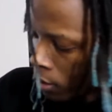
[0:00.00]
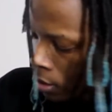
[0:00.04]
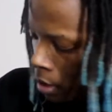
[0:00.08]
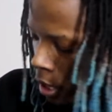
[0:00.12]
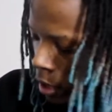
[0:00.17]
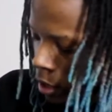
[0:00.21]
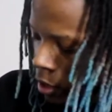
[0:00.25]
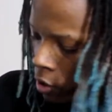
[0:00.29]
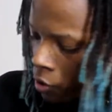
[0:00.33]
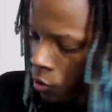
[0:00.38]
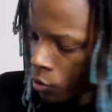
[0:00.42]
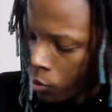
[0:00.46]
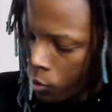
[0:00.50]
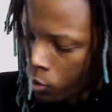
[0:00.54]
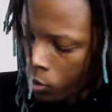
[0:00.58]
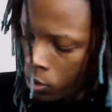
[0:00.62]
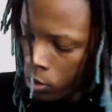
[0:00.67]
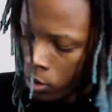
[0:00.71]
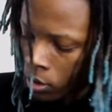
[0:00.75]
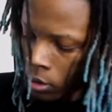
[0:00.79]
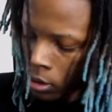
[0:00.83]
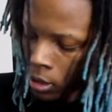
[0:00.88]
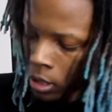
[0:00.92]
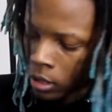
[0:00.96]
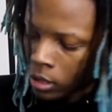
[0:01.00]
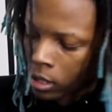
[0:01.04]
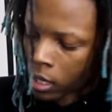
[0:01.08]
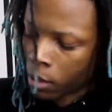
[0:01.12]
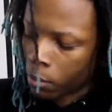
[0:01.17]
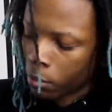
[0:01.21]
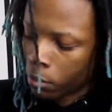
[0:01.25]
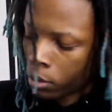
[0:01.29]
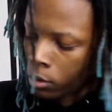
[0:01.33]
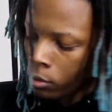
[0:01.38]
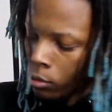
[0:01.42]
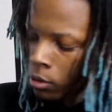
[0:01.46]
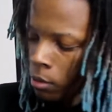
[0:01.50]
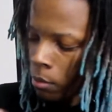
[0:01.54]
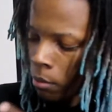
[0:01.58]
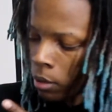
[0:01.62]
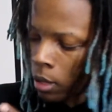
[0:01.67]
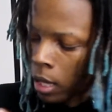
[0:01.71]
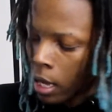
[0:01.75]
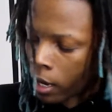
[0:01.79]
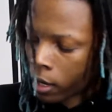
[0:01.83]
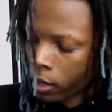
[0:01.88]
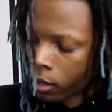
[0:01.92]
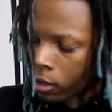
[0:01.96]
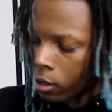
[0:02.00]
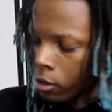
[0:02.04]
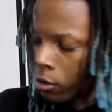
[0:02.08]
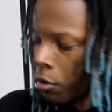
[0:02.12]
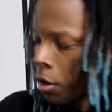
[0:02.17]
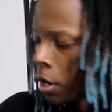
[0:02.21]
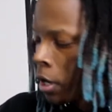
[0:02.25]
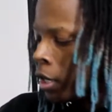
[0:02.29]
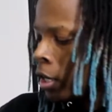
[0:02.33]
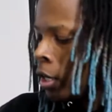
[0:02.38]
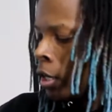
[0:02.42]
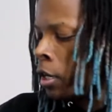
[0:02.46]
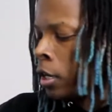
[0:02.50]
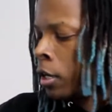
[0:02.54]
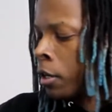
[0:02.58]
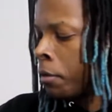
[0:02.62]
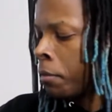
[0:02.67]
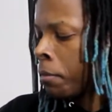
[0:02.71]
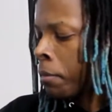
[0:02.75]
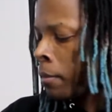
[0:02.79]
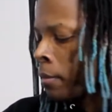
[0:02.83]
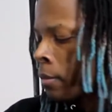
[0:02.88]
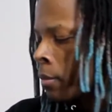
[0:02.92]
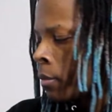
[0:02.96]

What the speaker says: Nike swoosh has that blue to black gradient.